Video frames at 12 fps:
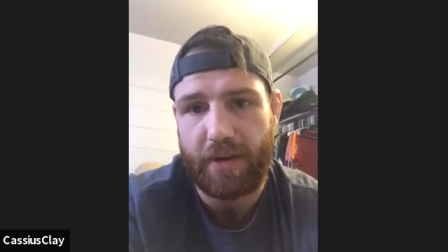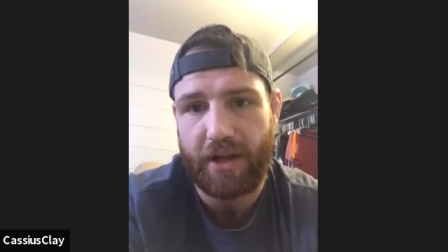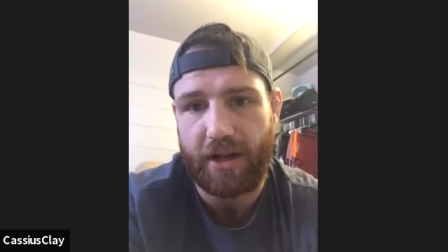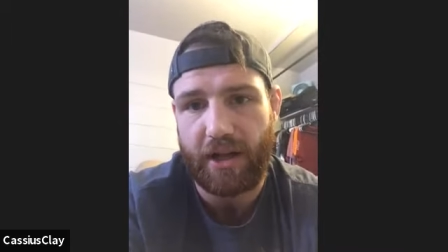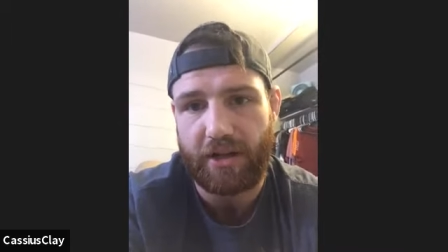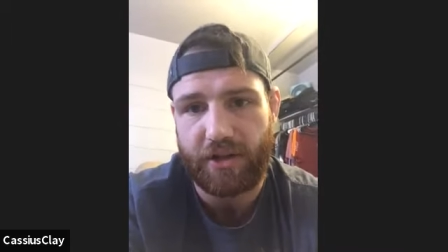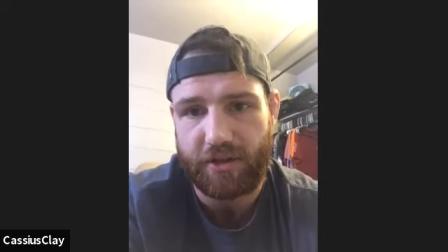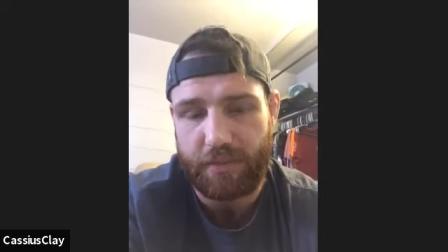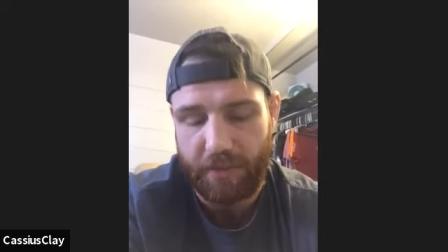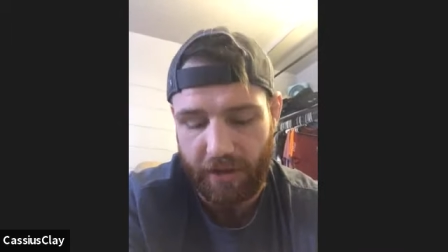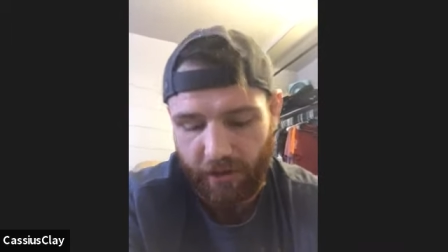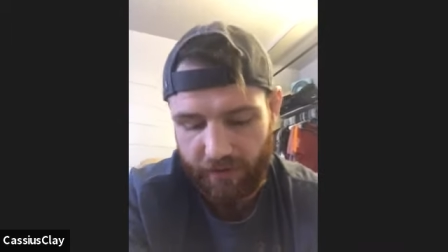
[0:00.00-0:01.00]
I trust
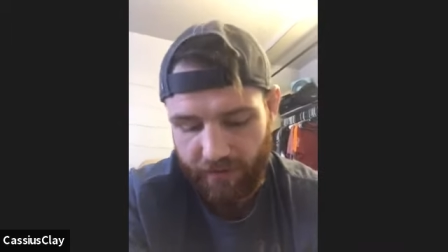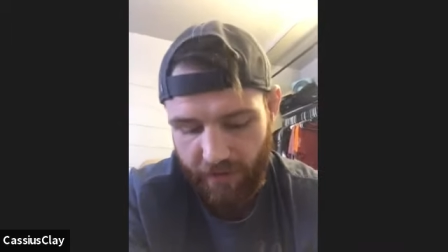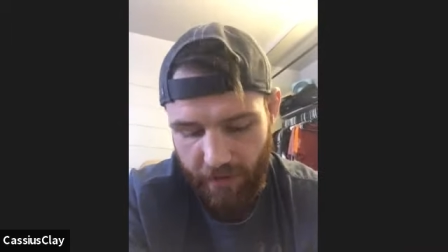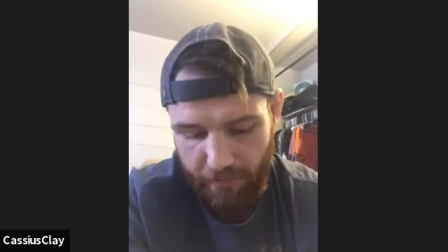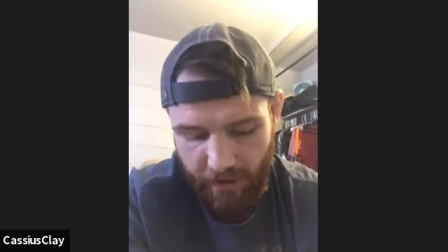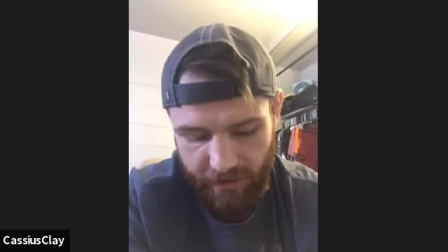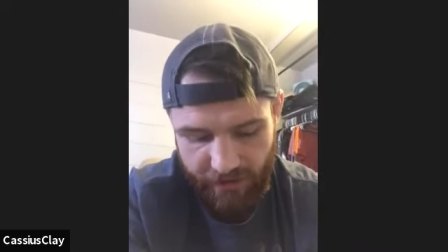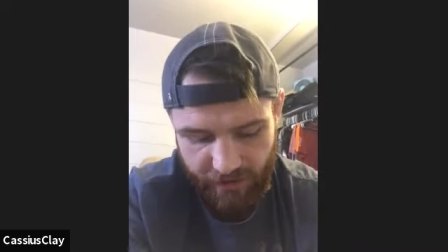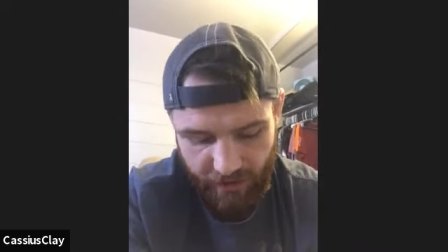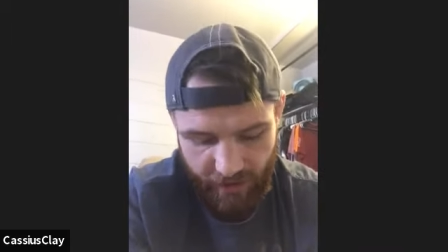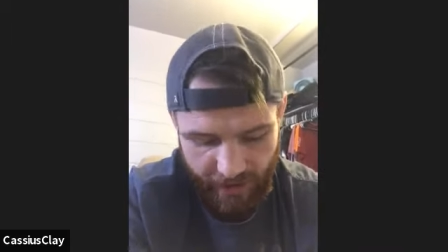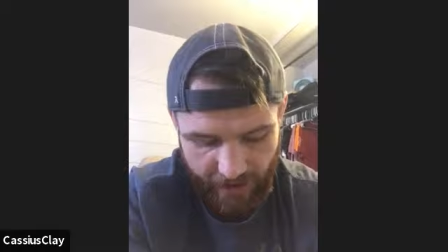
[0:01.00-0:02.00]
my coach very much.
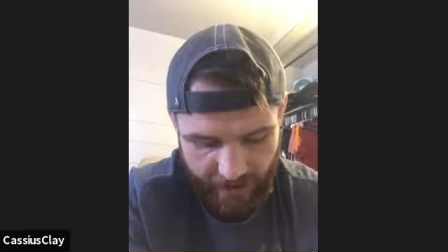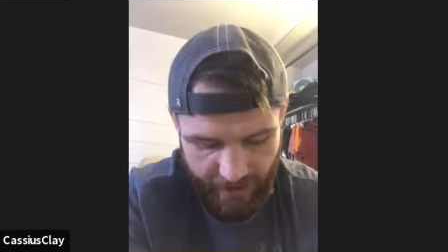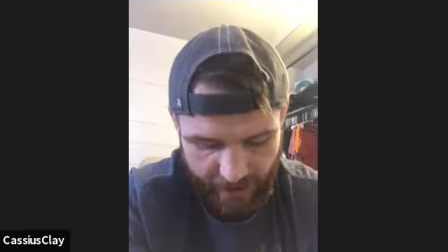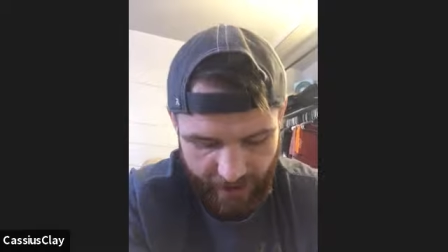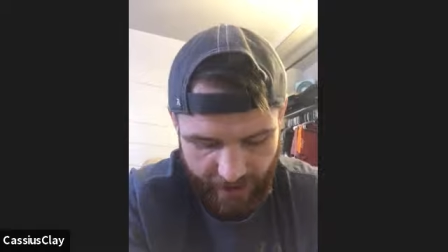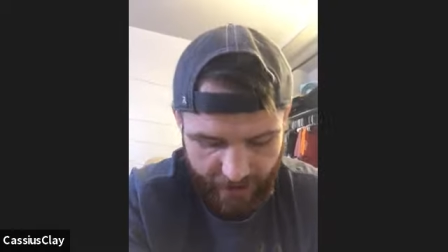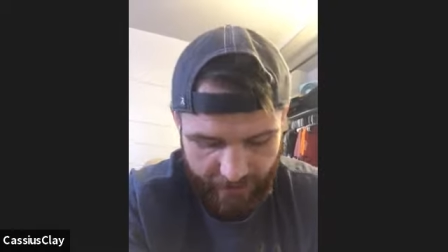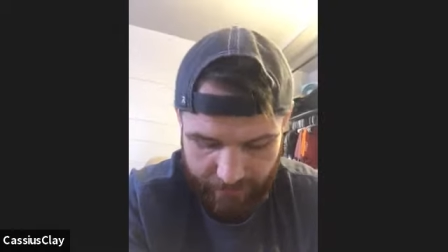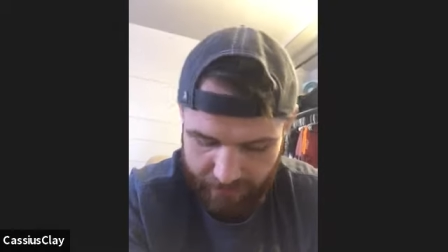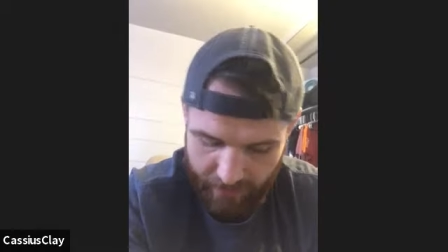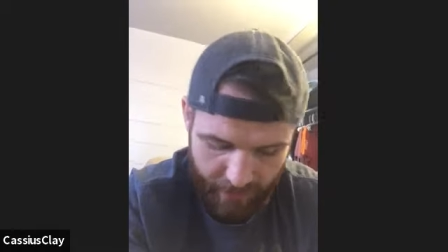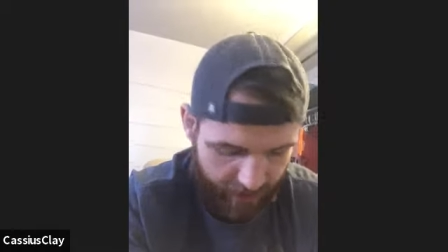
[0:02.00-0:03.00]
So I
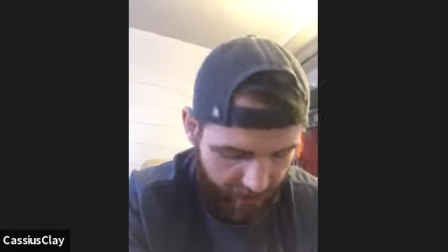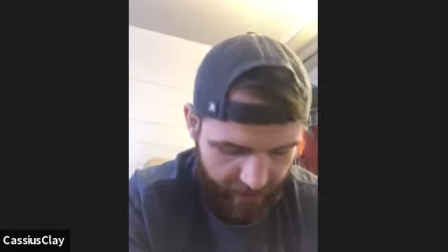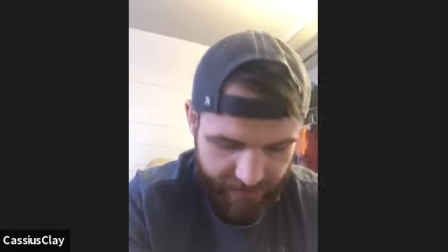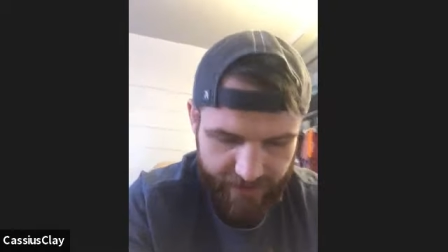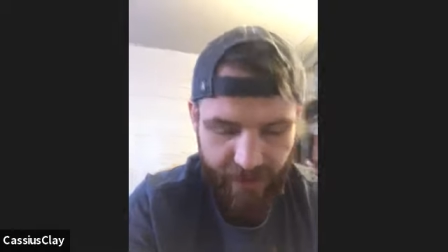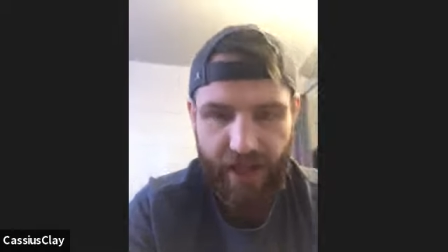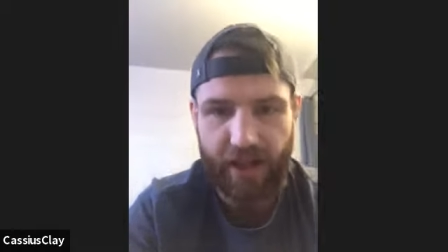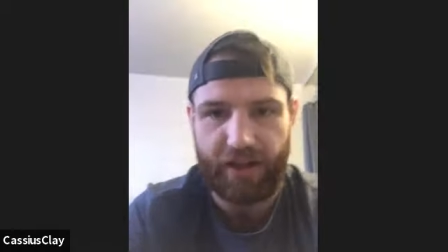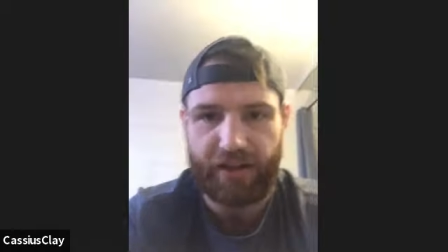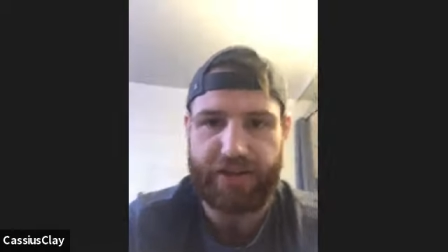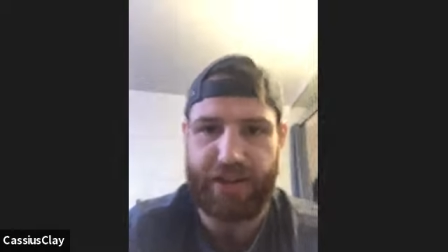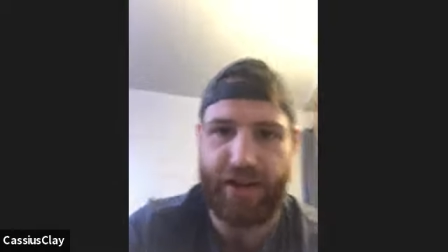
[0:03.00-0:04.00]
said, yeah,
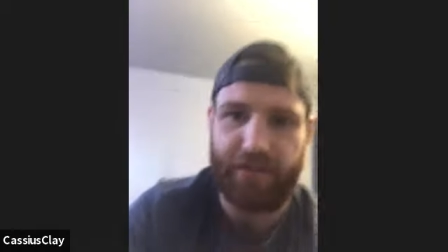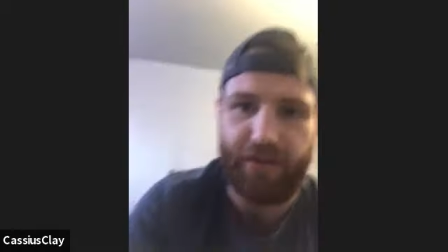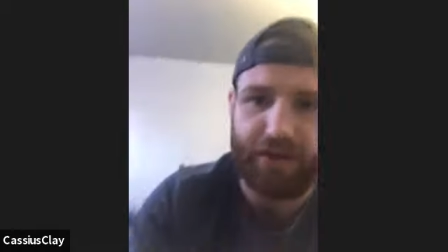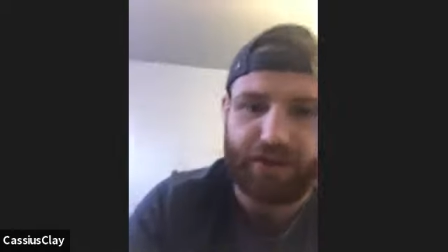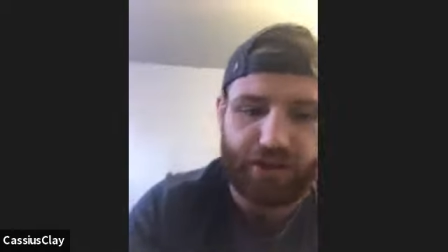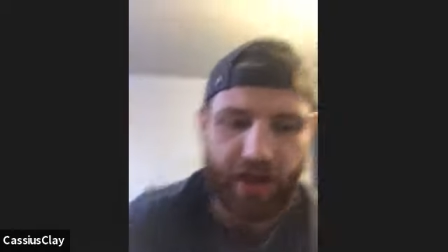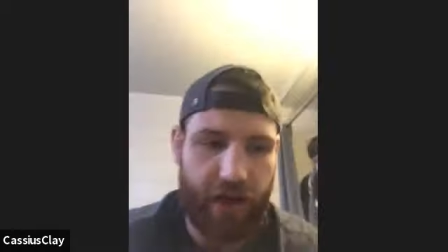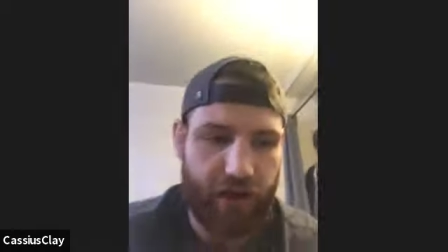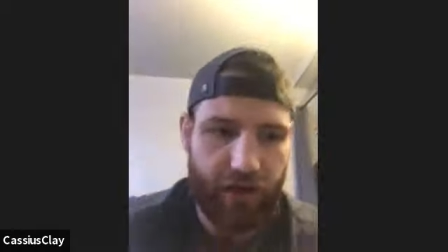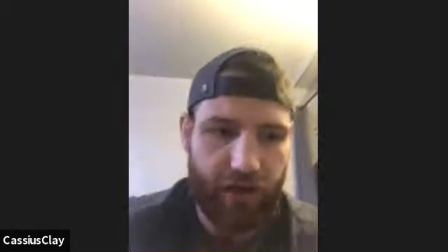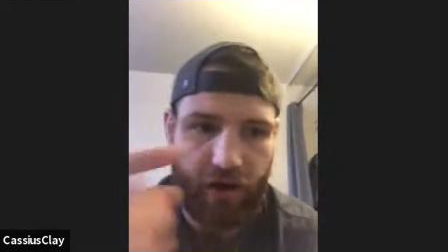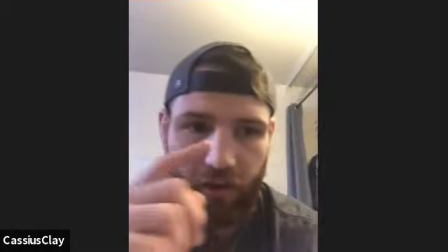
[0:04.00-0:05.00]
let's give it a shot.
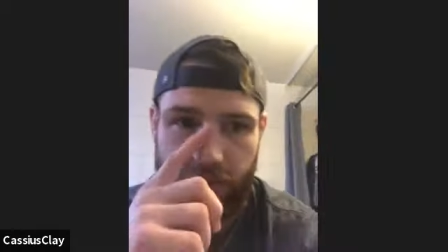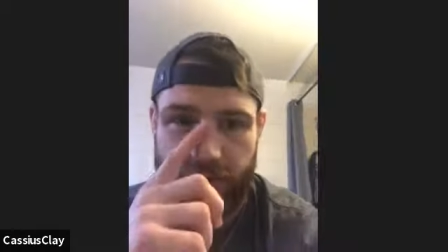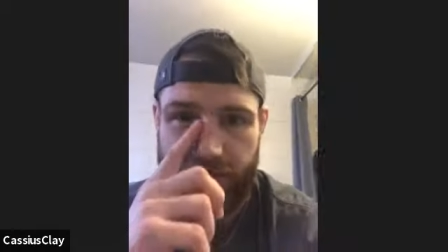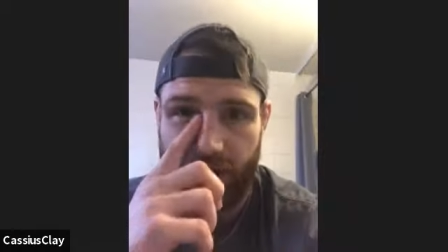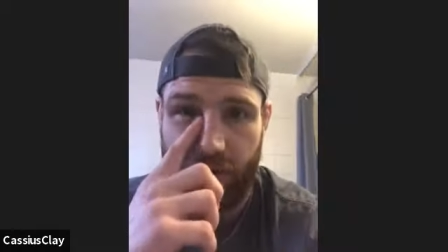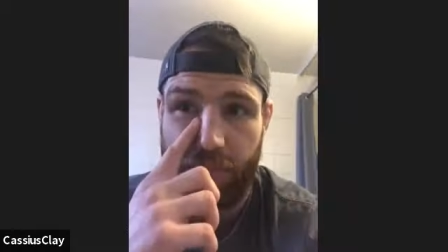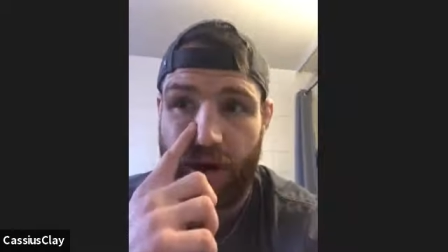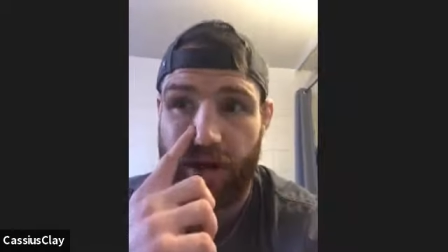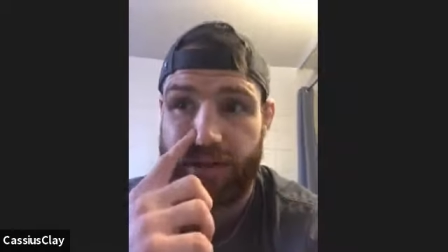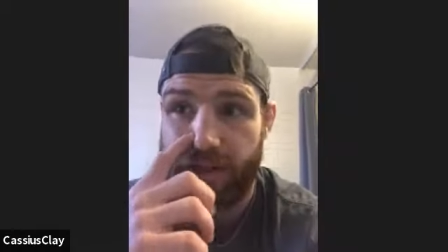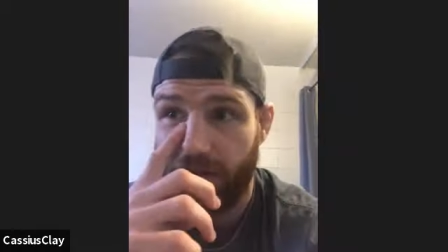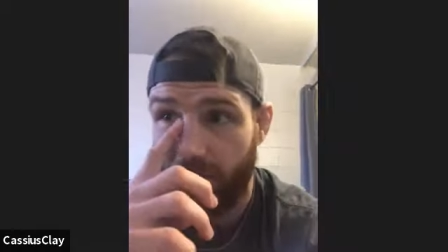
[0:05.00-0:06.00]
You know, we started
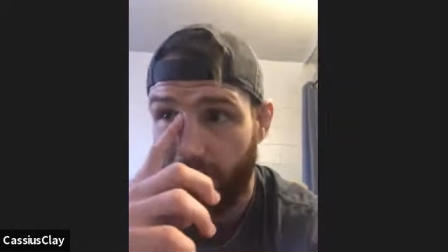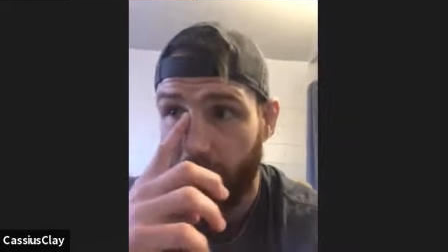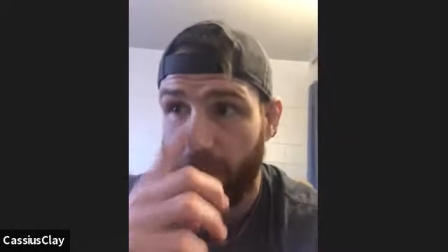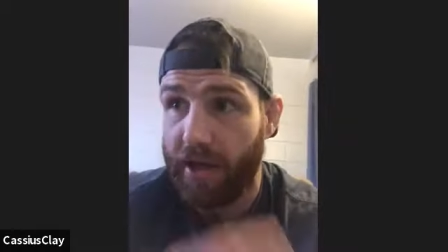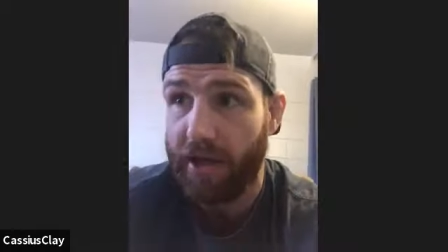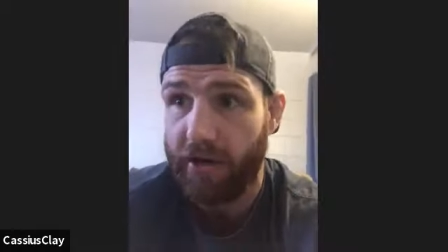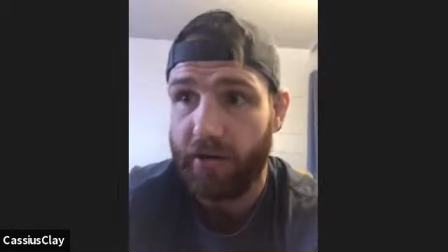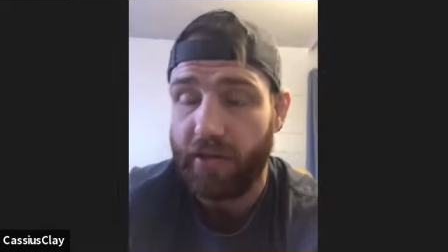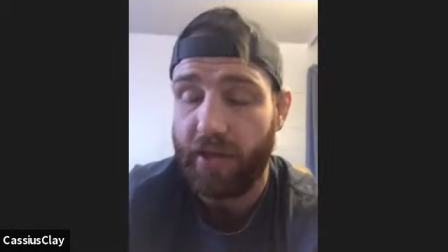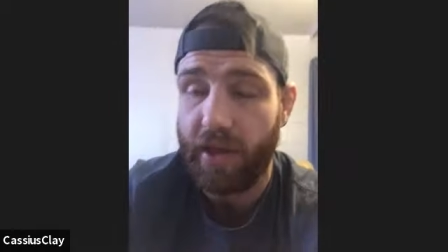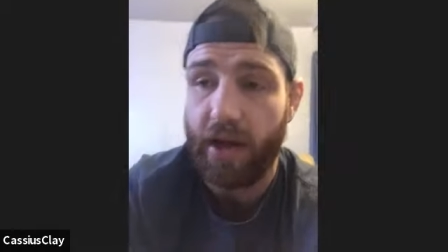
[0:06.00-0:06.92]
boxing a little bit here and